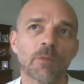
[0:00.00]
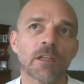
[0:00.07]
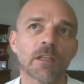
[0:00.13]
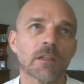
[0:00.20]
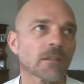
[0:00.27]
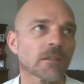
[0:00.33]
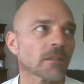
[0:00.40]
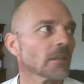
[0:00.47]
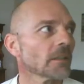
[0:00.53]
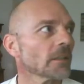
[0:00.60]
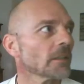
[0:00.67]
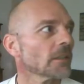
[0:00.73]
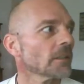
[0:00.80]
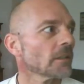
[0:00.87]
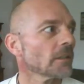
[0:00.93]
by this
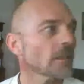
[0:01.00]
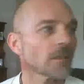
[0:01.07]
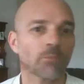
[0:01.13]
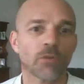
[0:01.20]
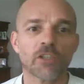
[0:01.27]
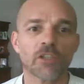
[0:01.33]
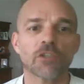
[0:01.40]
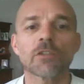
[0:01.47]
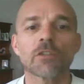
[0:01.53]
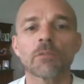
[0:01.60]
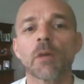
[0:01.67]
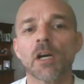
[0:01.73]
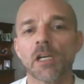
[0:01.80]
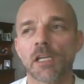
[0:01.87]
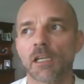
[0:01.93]
pressure to
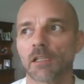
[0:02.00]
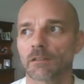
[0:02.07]
buy.